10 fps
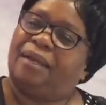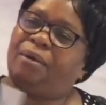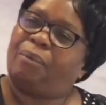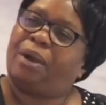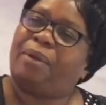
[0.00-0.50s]

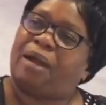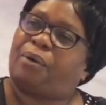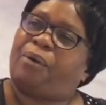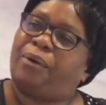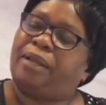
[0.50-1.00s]
where we are
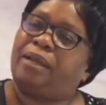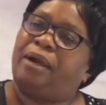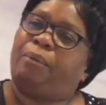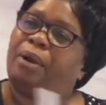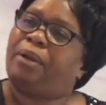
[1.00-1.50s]
going,
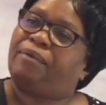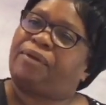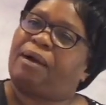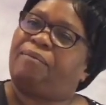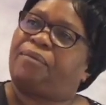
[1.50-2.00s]
where we have
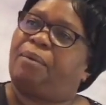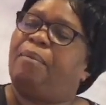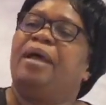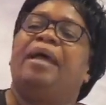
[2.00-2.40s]
come from,